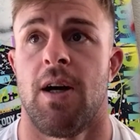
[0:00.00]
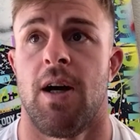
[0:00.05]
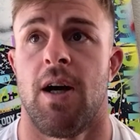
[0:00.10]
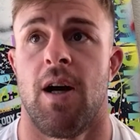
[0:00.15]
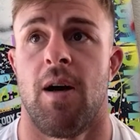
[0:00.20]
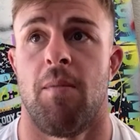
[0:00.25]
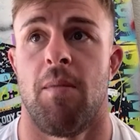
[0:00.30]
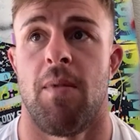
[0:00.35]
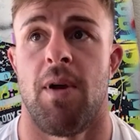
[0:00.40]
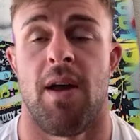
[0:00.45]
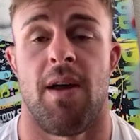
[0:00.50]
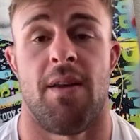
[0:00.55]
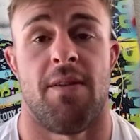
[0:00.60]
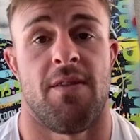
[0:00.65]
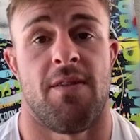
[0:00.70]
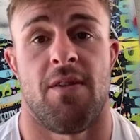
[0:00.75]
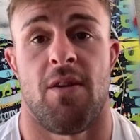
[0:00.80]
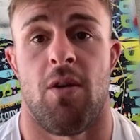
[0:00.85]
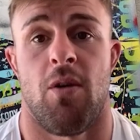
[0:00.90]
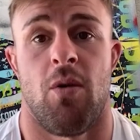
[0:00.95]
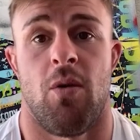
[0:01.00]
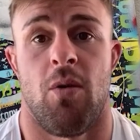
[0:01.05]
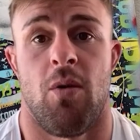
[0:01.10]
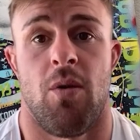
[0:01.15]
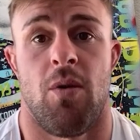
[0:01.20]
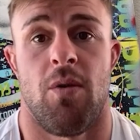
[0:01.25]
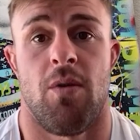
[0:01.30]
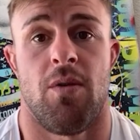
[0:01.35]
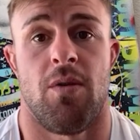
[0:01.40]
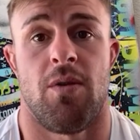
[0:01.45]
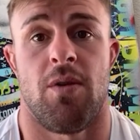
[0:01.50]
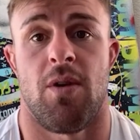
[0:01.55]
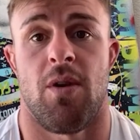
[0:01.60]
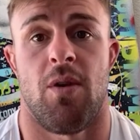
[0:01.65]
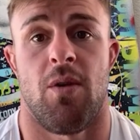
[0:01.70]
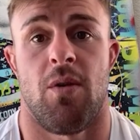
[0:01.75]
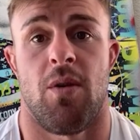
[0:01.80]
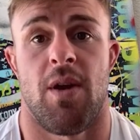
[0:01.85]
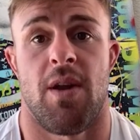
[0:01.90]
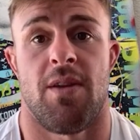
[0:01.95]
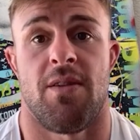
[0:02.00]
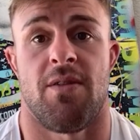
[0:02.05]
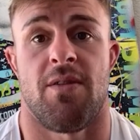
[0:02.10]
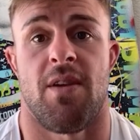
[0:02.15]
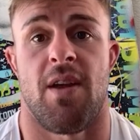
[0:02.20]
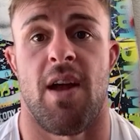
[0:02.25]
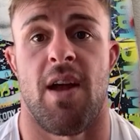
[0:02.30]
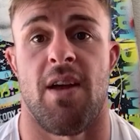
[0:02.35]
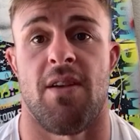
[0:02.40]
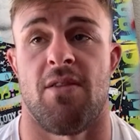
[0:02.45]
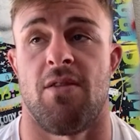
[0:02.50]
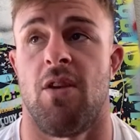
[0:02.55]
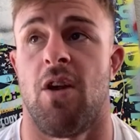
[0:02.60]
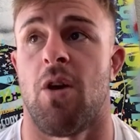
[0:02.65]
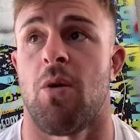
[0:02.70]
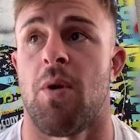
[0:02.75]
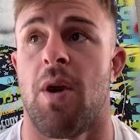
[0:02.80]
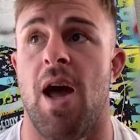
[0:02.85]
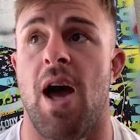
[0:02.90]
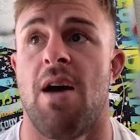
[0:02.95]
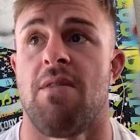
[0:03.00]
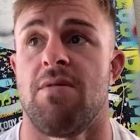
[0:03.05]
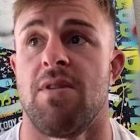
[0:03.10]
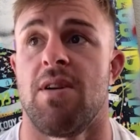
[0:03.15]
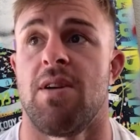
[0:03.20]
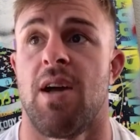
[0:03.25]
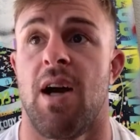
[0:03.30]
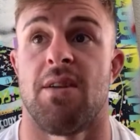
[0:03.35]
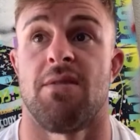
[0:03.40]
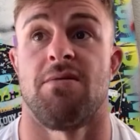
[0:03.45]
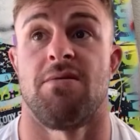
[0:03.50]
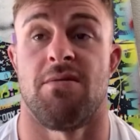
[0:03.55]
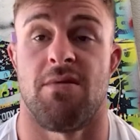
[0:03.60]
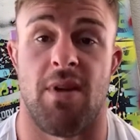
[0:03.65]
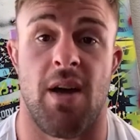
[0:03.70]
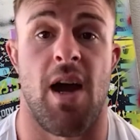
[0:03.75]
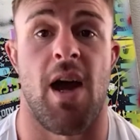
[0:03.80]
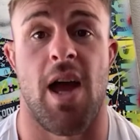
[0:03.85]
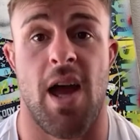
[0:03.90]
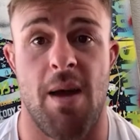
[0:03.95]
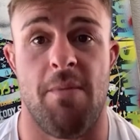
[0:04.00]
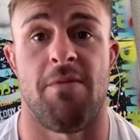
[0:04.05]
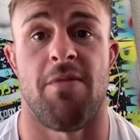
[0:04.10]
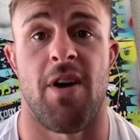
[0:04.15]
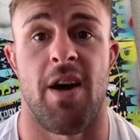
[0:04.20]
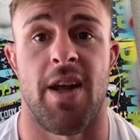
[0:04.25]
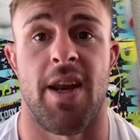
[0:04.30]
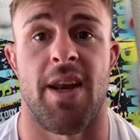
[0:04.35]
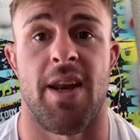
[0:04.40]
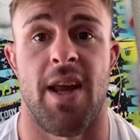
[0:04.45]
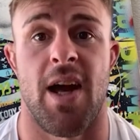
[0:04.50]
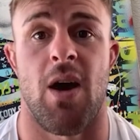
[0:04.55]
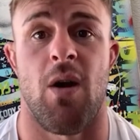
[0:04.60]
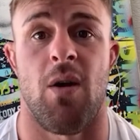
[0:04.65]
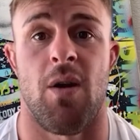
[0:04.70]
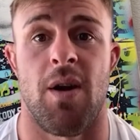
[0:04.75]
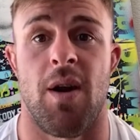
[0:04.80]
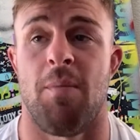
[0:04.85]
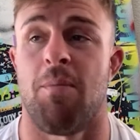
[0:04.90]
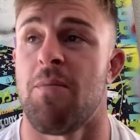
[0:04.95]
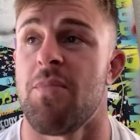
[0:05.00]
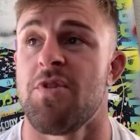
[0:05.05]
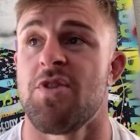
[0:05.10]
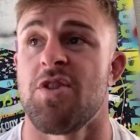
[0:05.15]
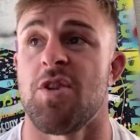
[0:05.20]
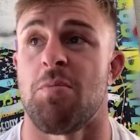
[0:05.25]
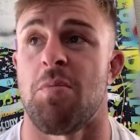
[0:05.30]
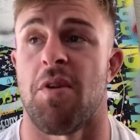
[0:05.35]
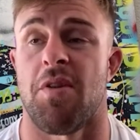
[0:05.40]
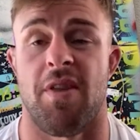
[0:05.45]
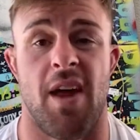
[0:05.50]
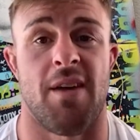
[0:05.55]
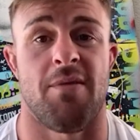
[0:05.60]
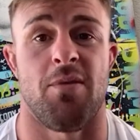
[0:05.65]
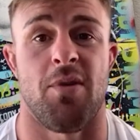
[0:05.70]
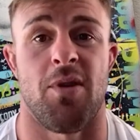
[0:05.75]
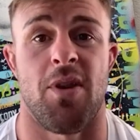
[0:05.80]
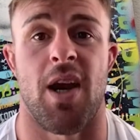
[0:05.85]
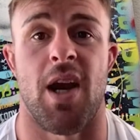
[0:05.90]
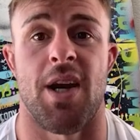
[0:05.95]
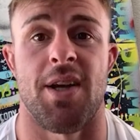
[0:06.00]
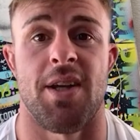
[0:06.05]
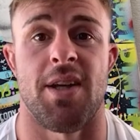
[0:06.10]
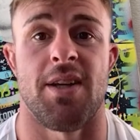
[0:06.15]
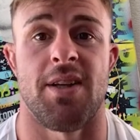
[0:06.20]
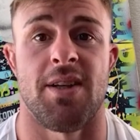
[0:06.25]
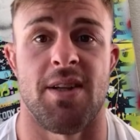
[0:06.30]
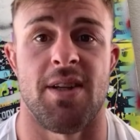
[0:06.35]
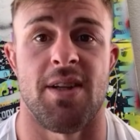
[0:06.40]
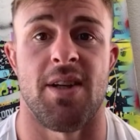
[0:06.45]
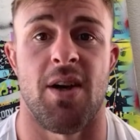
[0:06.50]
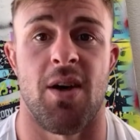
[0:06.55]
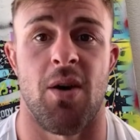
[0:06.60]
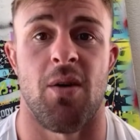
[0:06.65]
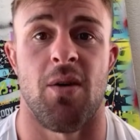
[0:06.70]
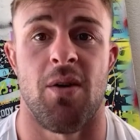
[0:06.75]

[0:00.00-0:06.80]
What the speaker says: And so, as luck would have it, I am fighting now, and I'm super thankful that I didn't,